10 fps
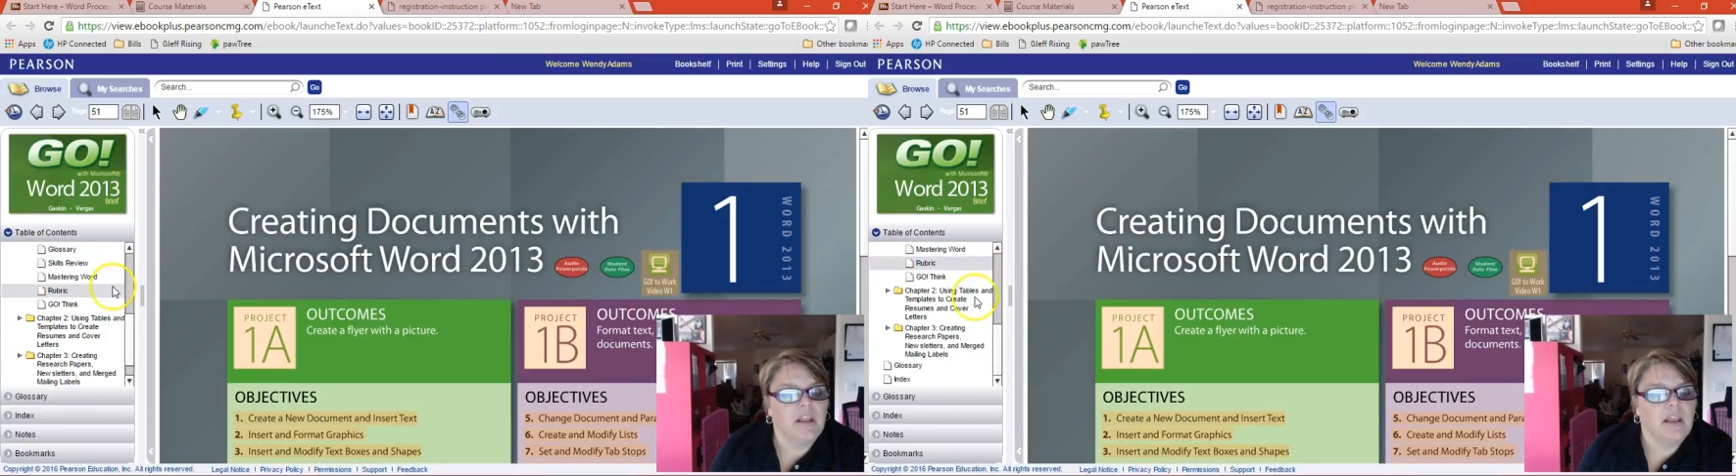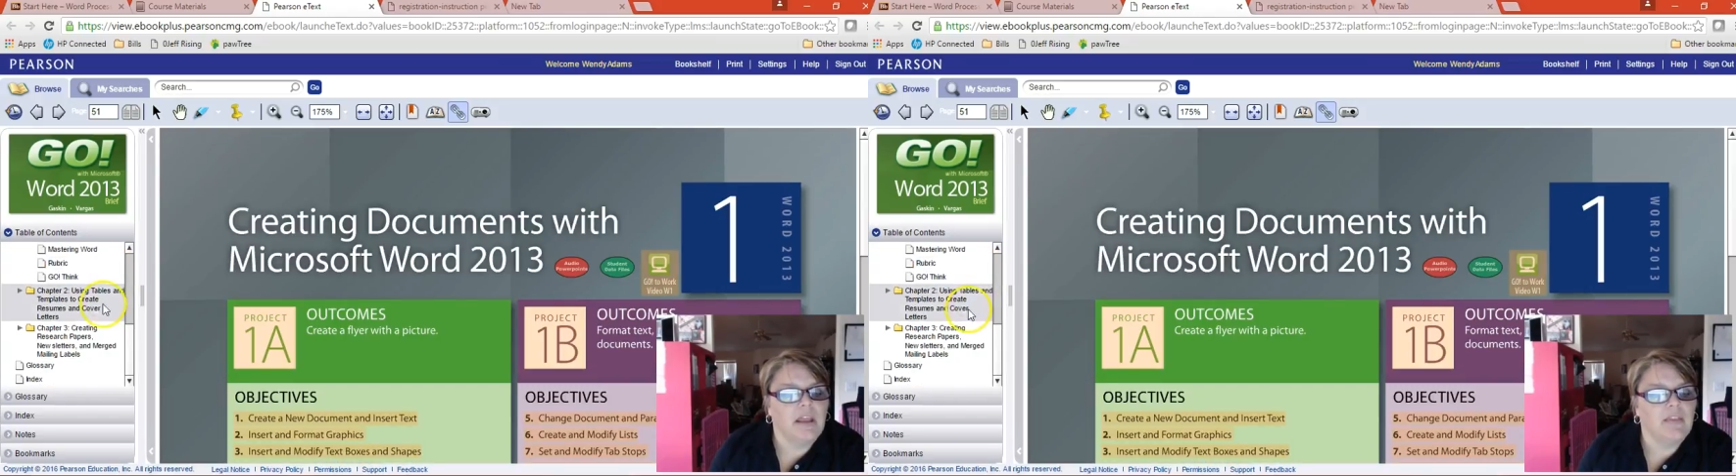
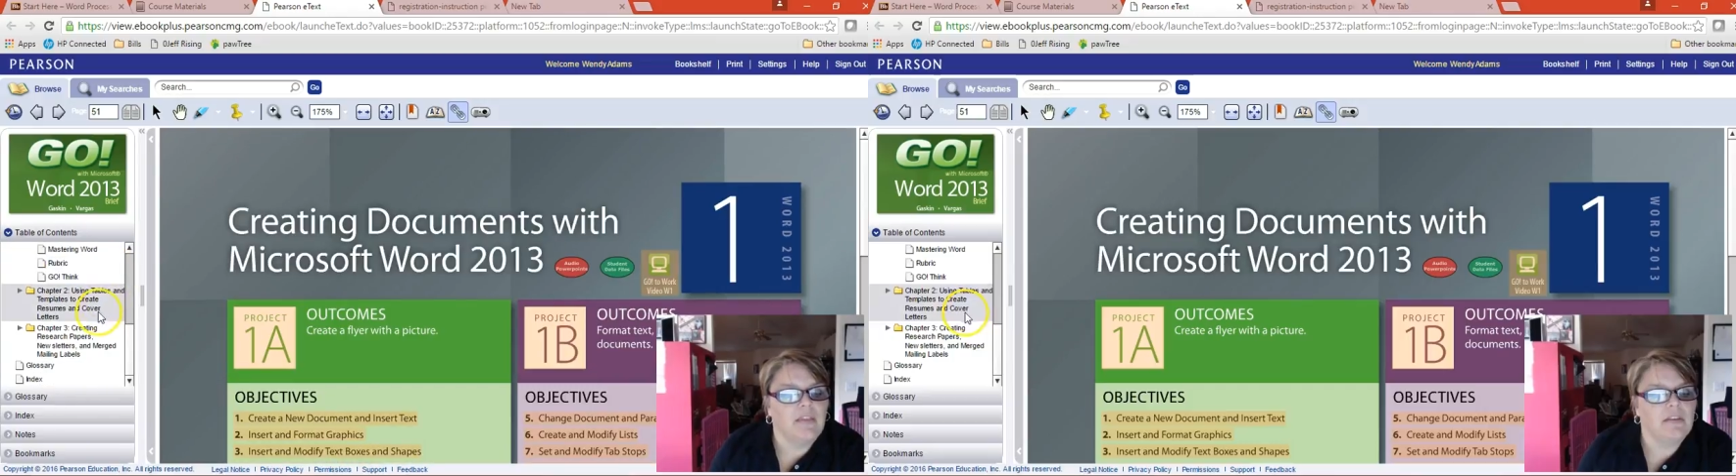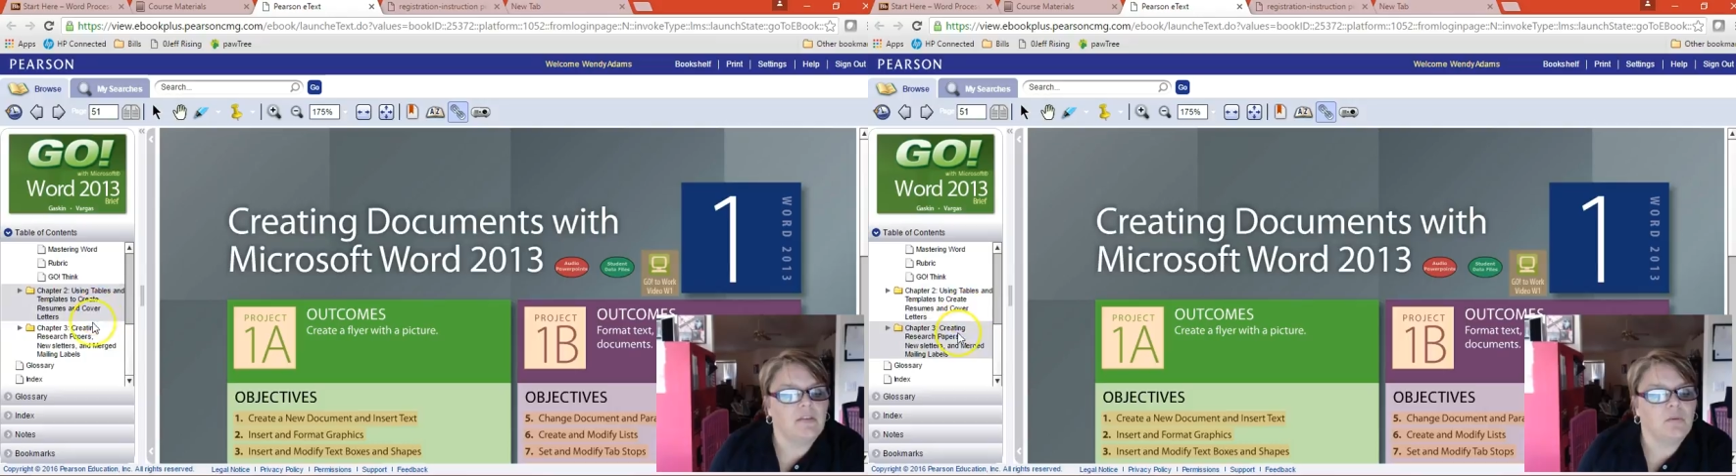and
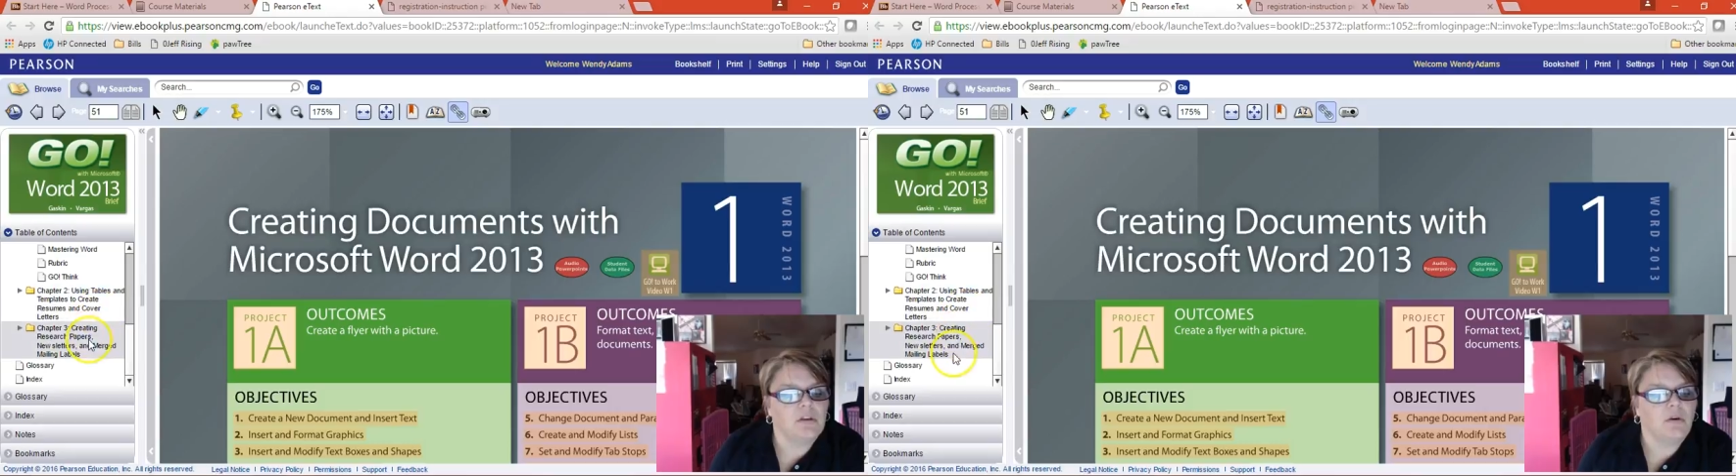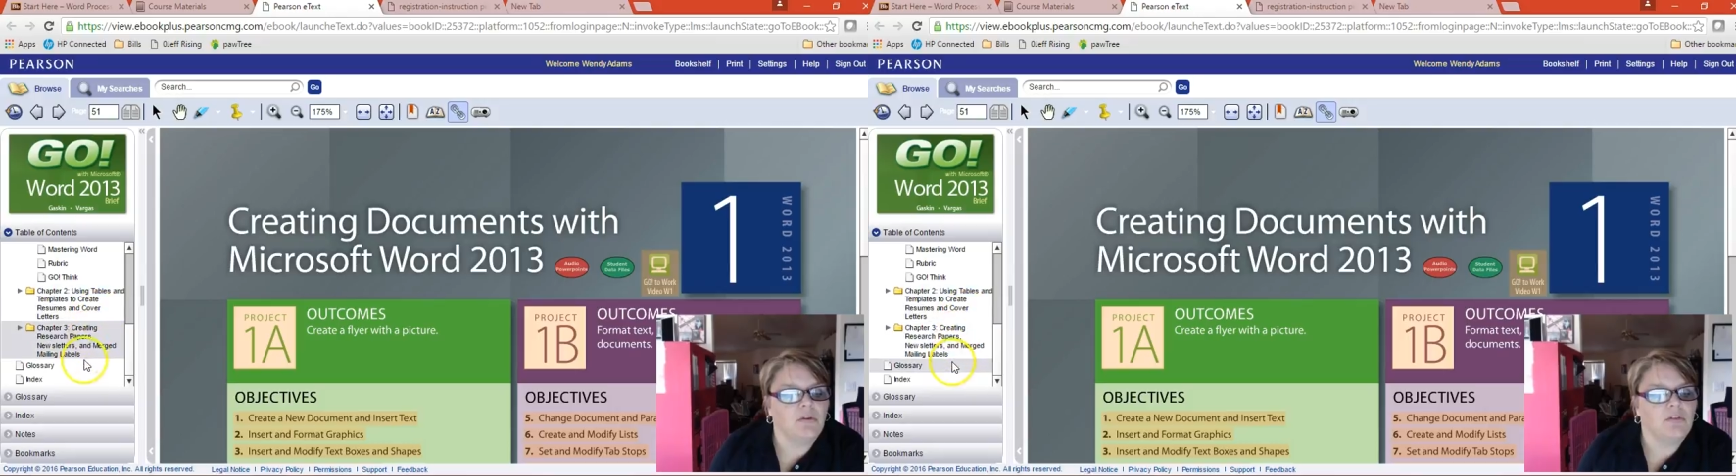then this
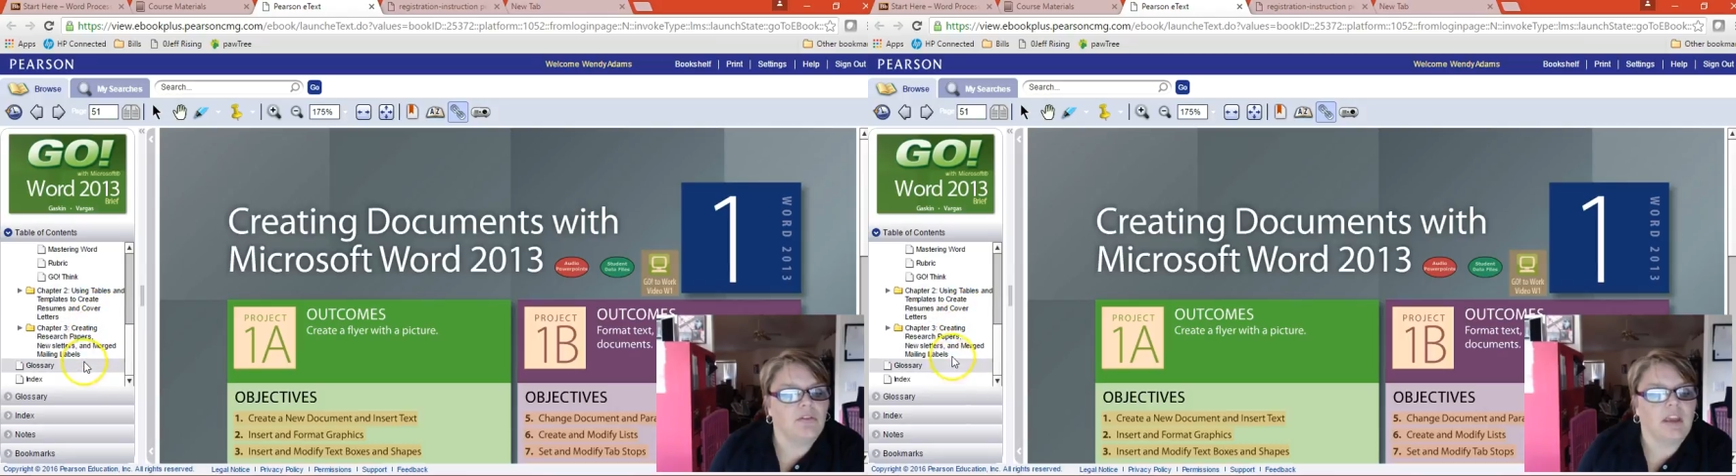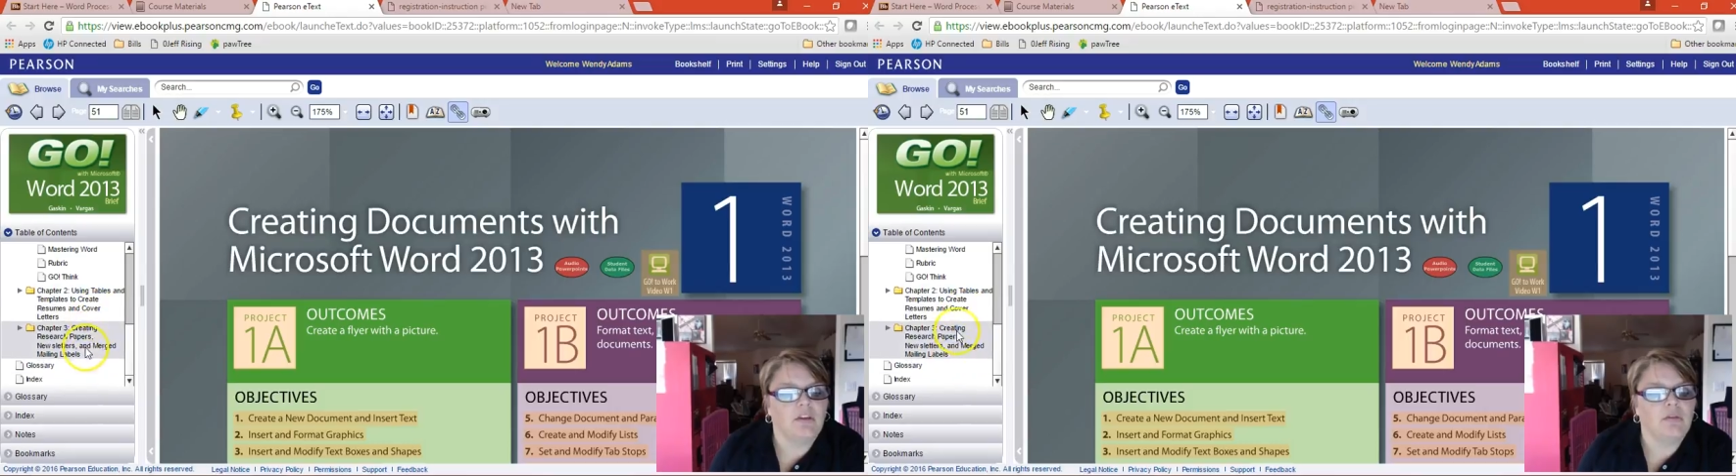will
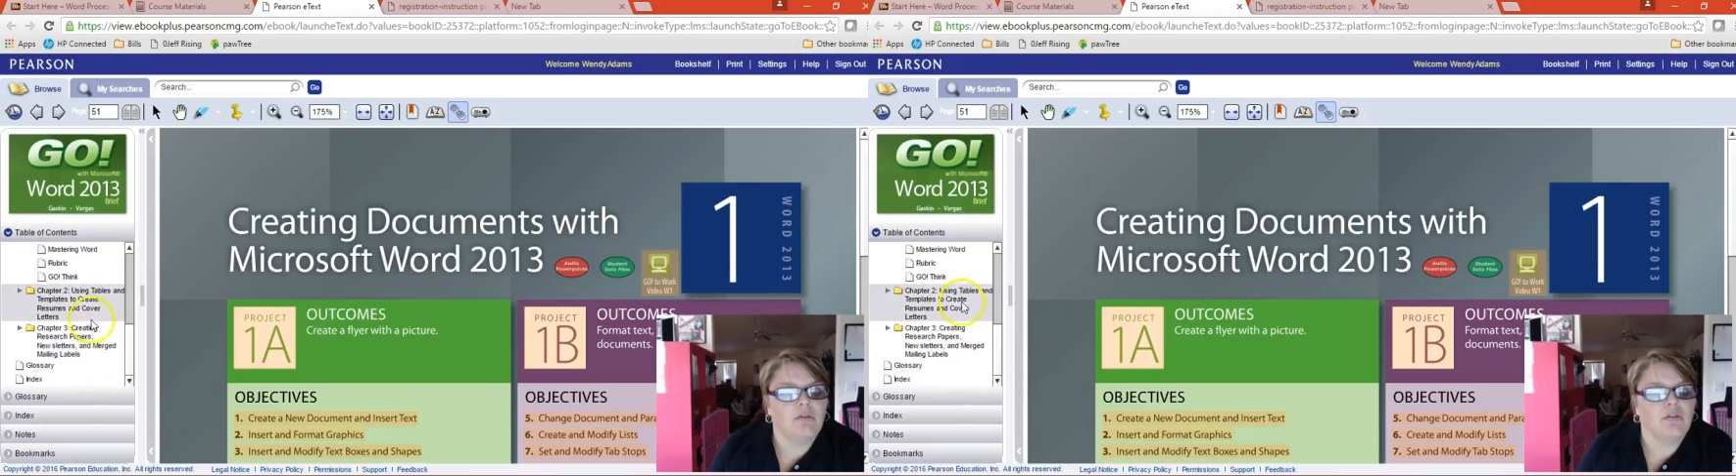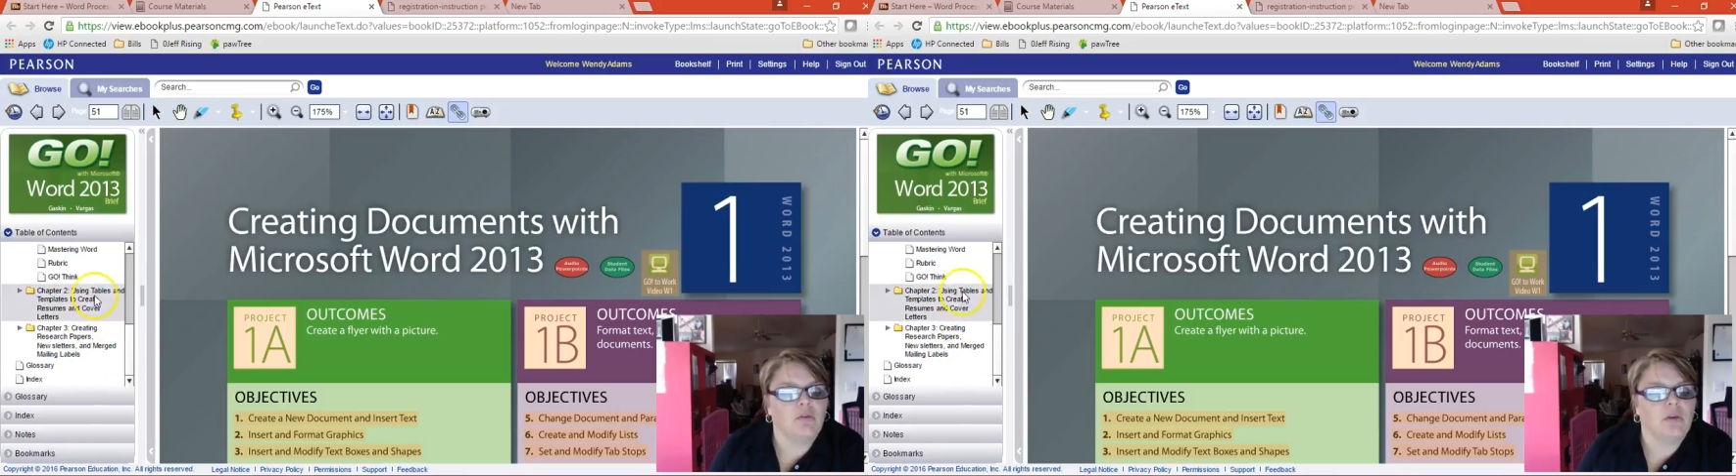take you
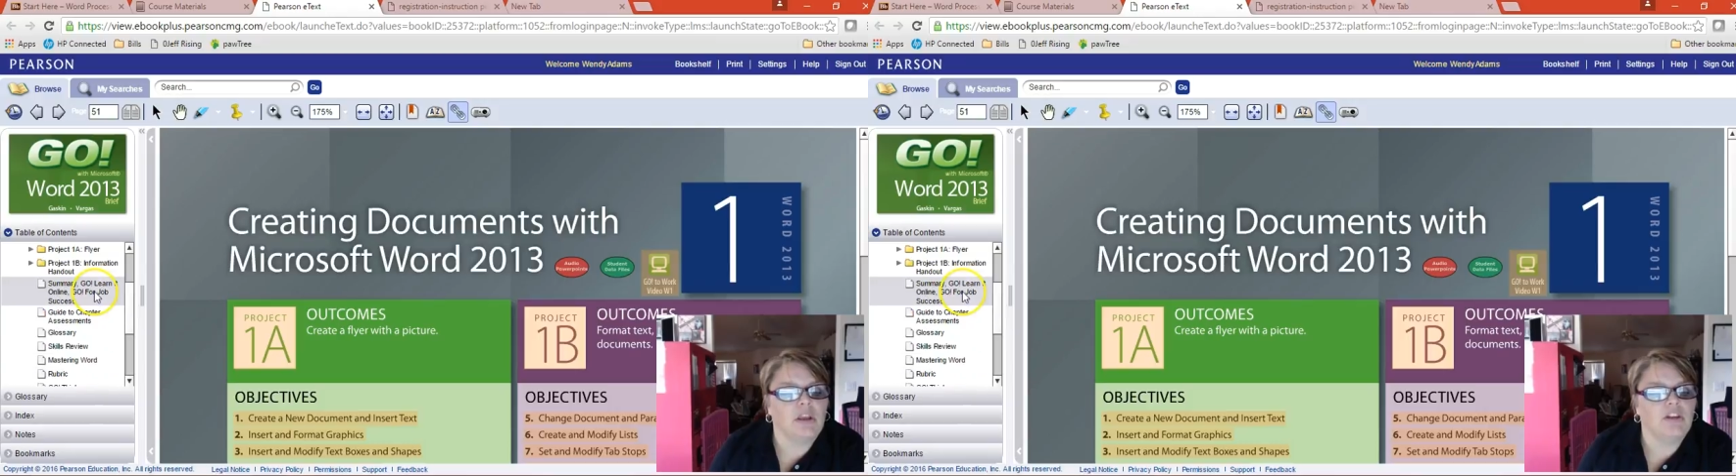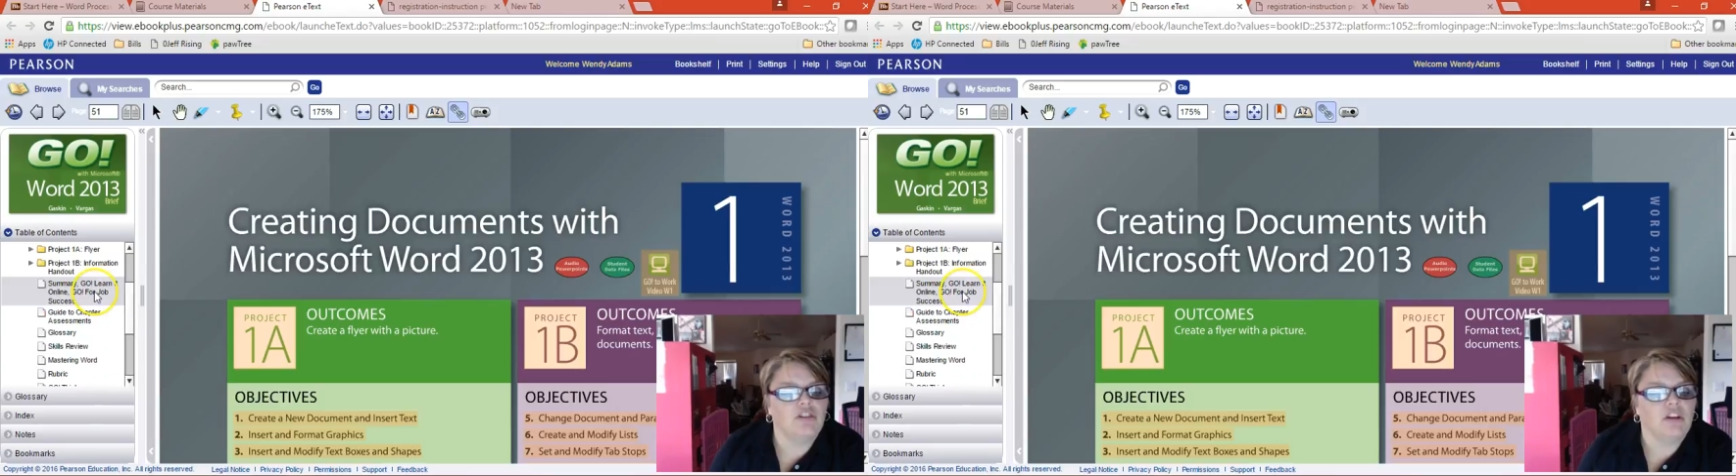through
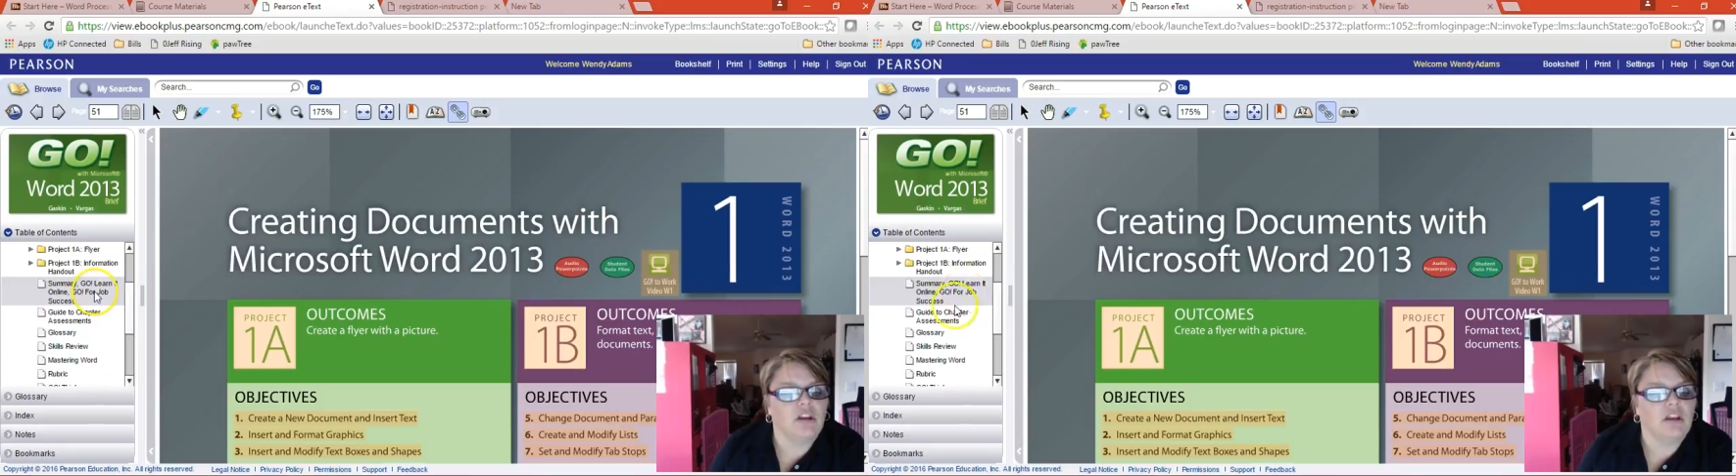each